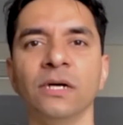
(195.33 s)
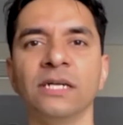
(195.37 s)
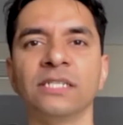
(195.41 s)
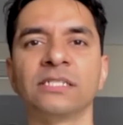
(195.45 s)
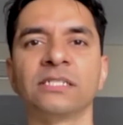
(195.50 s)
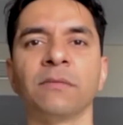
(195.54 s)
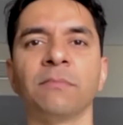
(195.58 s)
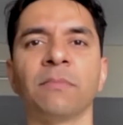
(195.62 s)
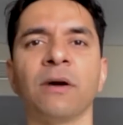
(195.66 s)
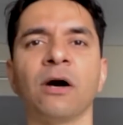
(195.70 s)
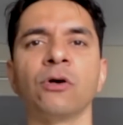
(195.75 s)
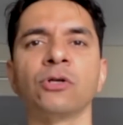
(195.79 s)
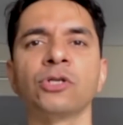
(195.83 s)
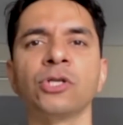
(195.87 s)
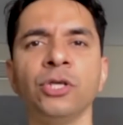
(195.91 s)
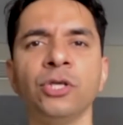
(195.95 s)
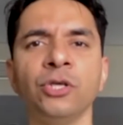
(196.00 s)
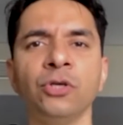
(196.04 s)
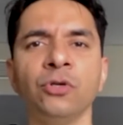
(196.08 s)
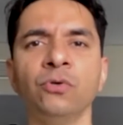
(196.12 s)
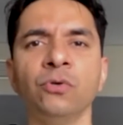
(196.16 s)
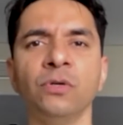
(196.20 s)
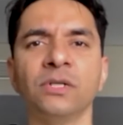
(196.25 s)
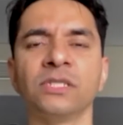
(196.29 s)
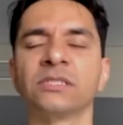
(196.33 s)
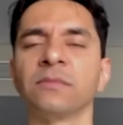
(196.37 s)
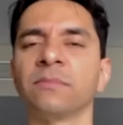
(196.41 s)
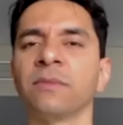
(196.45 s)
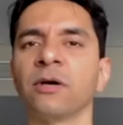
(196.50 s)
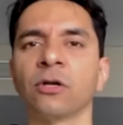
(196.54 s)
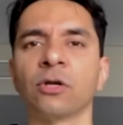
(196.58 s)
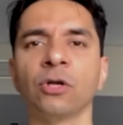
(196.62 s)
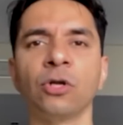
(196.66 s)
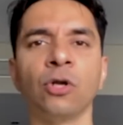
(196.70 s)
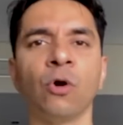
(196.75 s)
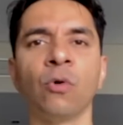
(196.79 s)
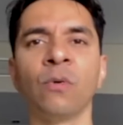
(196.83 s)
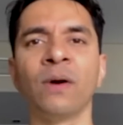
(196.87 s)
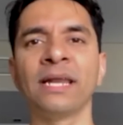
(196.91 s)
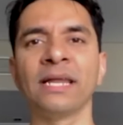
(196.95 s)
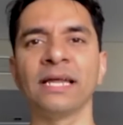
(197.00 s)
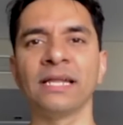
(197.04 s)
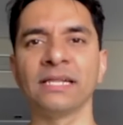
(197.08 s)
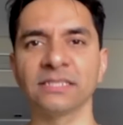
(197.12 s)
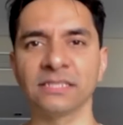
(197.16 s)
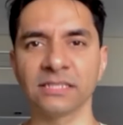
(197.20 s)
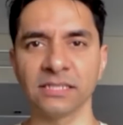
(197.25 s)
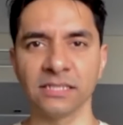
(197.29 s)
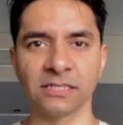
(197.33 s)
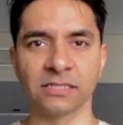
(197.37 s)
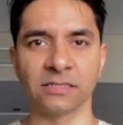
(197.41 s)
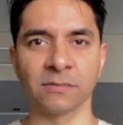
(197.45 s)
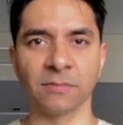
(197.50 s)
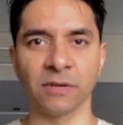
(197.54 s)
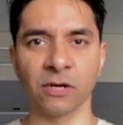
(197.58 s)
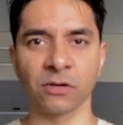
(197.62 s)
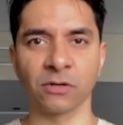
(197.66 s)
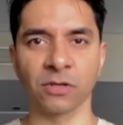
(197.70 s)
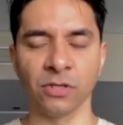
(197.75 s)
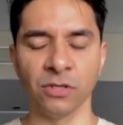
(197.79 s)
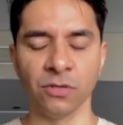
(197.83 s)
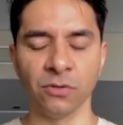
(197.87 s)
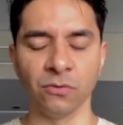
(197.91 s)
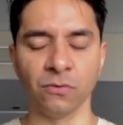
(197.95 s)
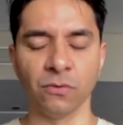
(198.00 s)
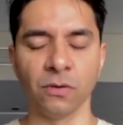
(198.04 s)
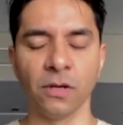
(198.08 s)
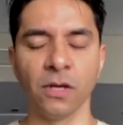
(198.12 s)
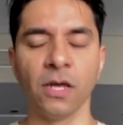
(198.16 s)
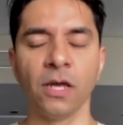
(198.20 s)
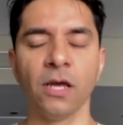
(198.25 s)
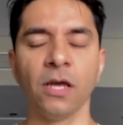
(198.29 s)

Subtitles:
It's about you. It's about no one else. It's about you.